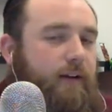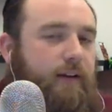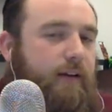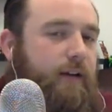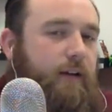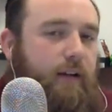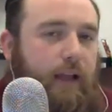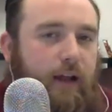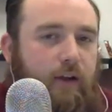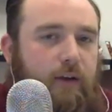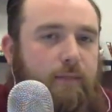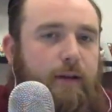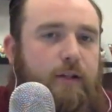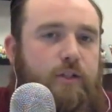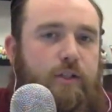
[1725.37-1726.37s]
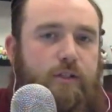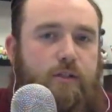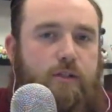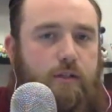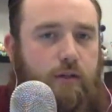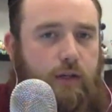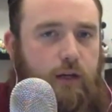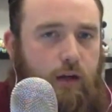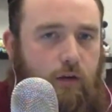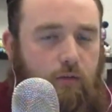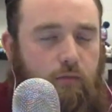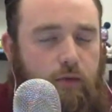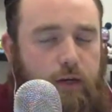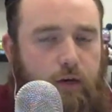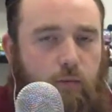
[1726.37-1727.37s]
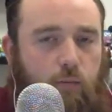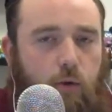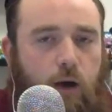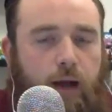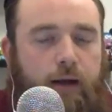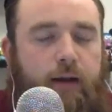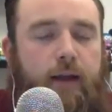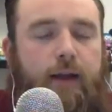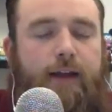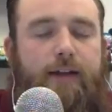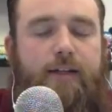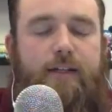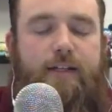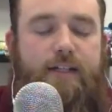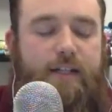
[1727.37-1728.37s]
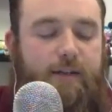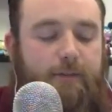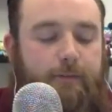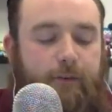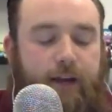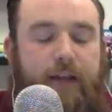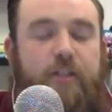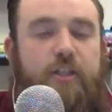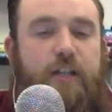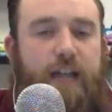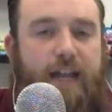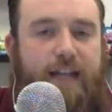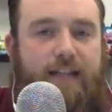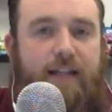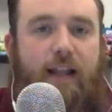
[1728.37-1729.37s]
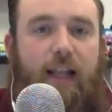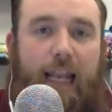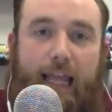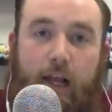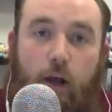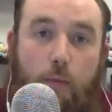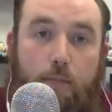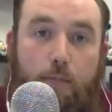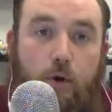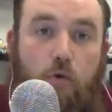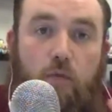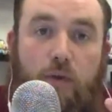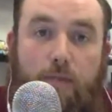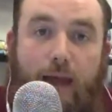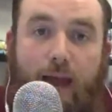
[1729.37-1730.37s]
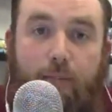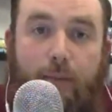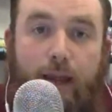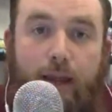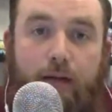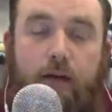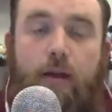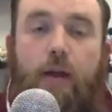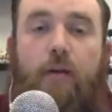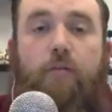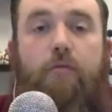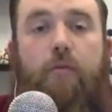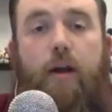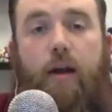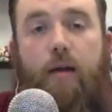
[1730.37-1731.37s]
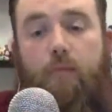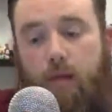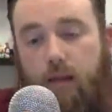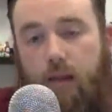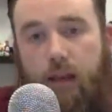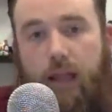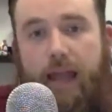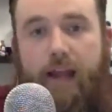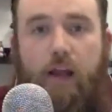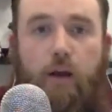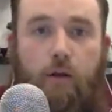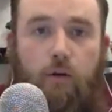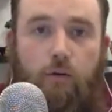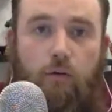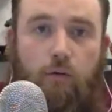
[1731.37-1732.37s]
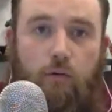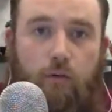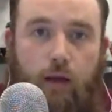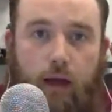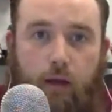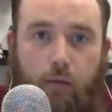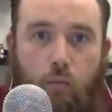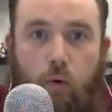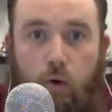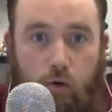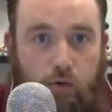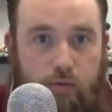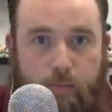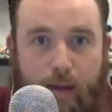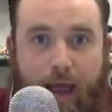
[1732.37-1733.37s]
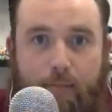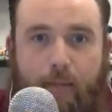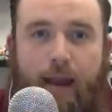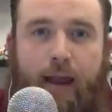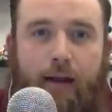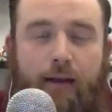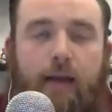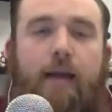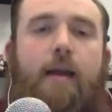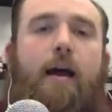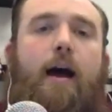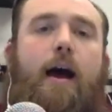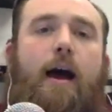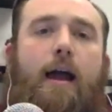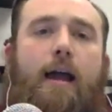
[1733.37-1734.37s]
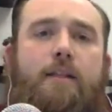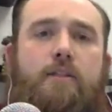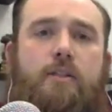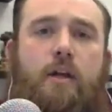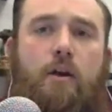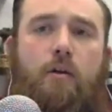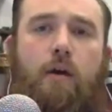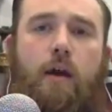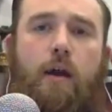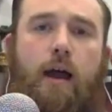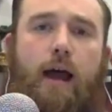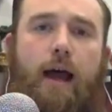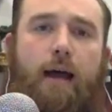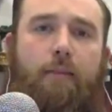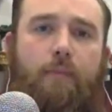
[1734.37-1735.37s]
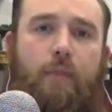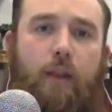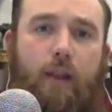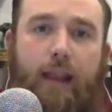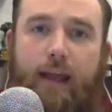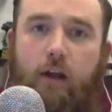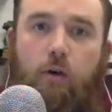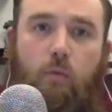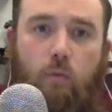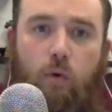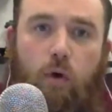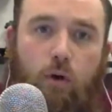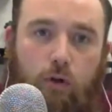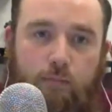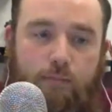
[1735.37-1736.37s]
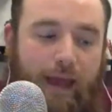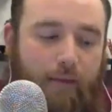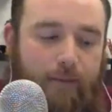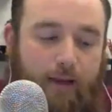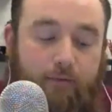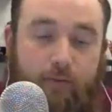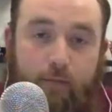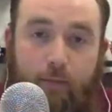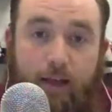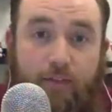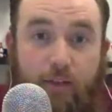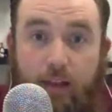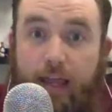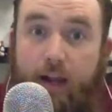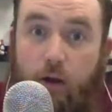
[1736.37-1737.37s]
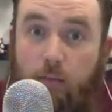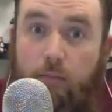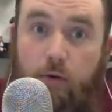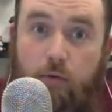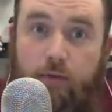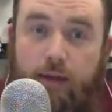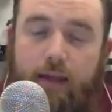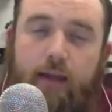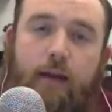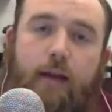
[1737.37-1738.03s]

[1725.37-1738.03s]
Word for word: Lego Dimensions, you know, year one, to differentiate Lego Movie Batman from Lego World Batman, and so the Lego World Batman from like the Lego Movie,